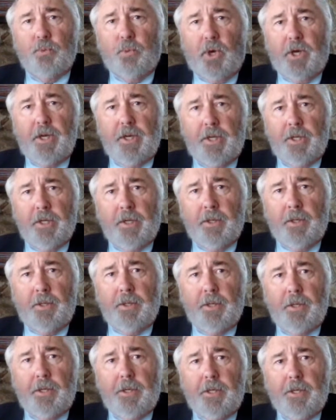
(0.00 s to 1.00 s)
to what end?
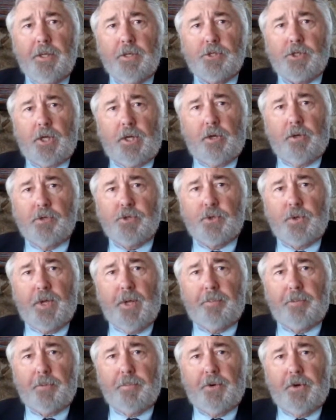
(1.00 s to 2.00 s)
Sailors are
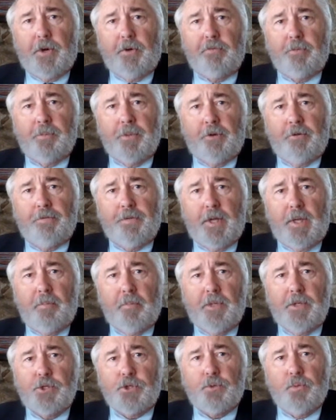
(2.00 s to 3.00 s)
kept apart from their
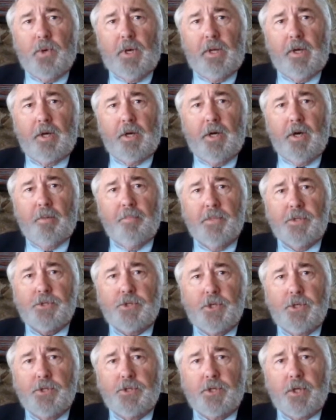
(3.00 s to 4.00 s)
families while our government
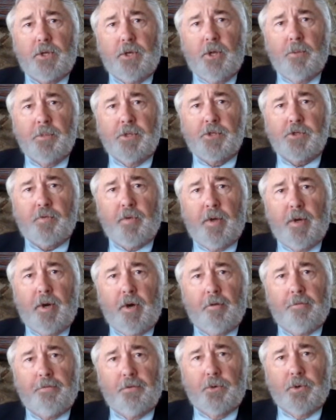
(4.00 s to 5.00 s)
seeks to demonstrate
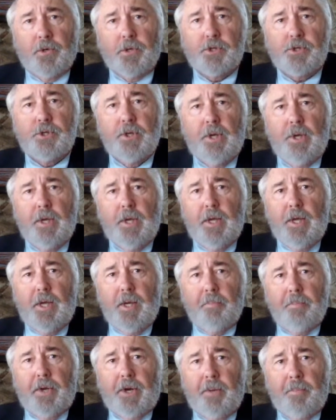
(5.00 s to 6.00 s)
our force.
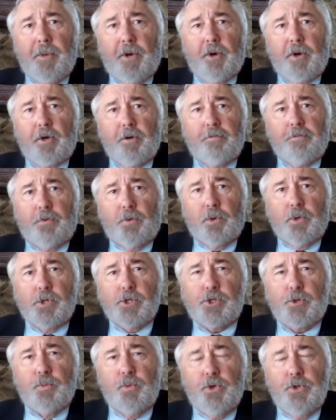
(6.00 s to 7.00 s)
But American
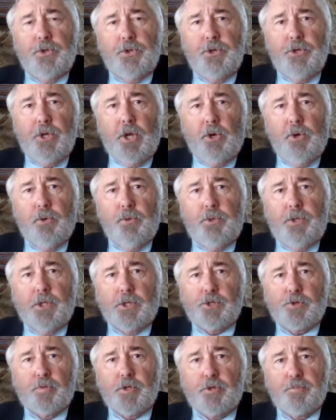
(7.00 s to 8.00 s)
force, with no
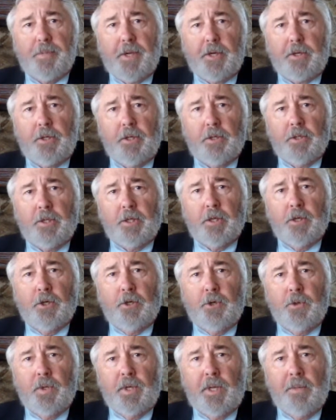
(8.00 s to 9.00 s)
disrespect
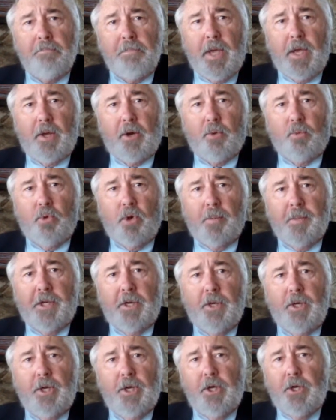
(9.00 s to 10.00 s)
intended to any man or
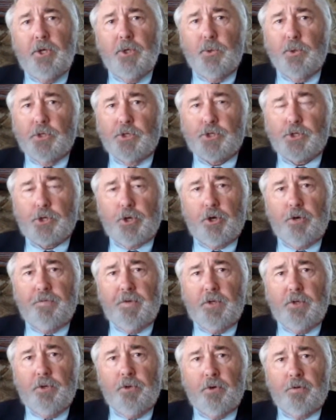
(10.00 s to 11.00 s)
woman who has
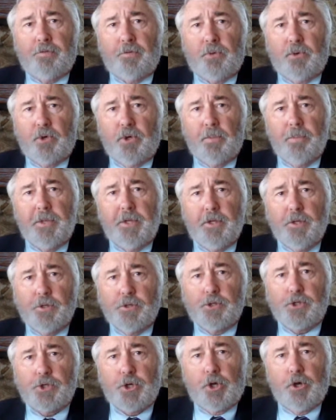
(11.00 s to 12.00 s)
served in uniform,
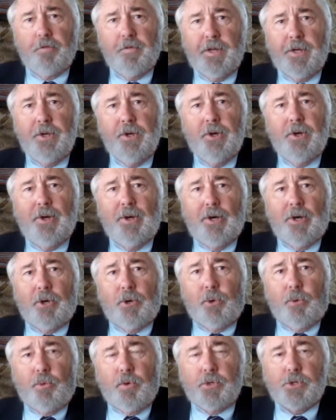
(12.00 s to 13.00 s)
is serving,
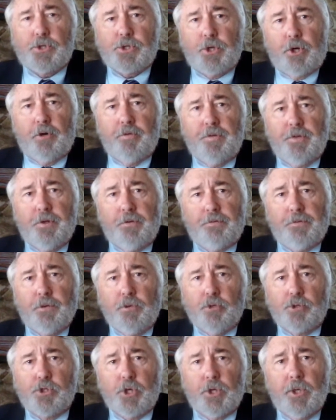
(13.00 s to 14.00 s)
or will serve in the
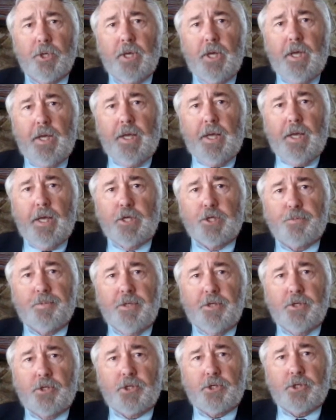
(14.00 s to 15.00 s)
future, has
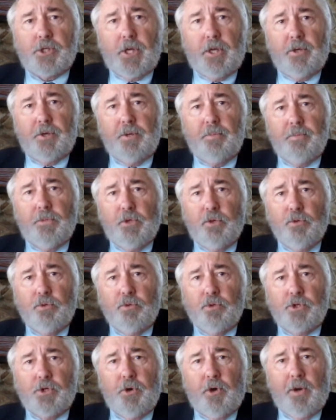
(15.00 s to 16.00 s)
been seldom
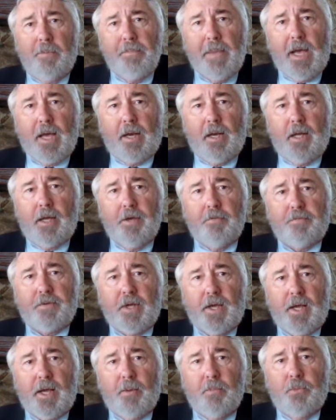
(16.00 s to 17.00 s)
used during my
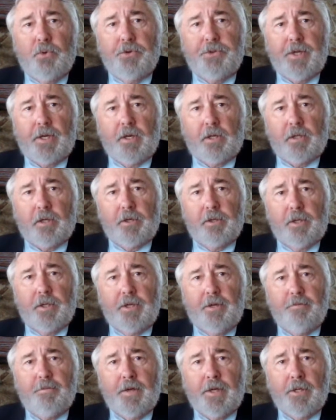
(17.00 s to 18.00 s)
lifetime with a clearly
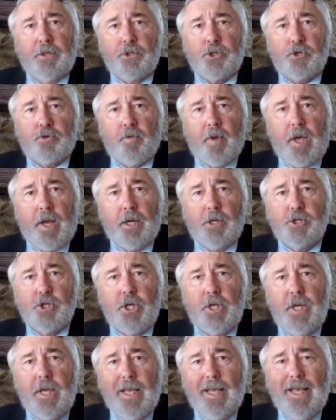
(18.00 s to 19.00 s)
defined
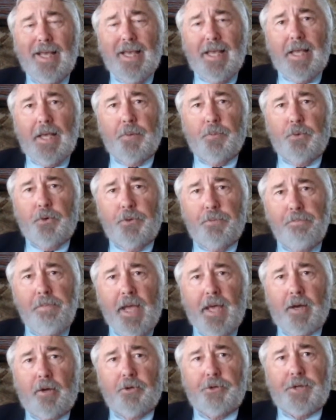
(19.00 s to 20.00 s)
strategy and with
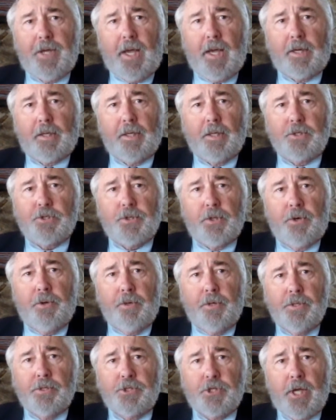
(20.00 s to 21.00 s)
battle tactics that
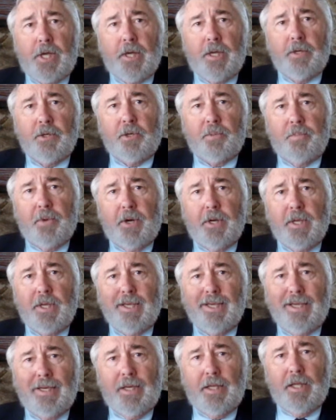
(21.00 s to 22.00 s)
are designed to bring
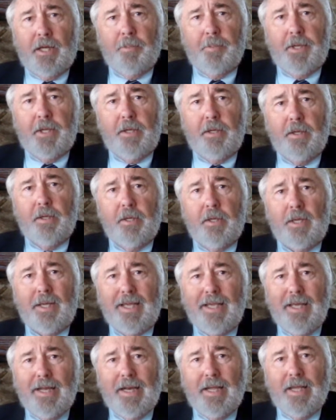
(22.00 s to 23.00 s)
an enemy,
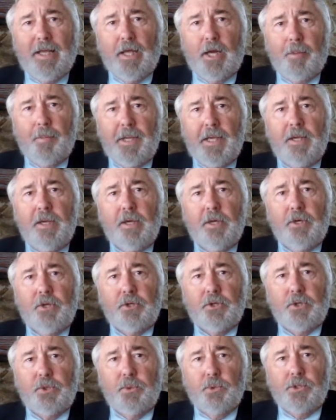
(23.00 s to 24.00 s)
any enemy,
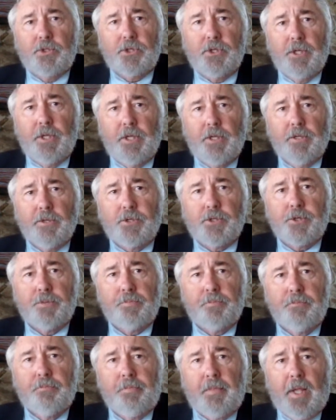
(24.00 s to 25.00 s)
to its knees.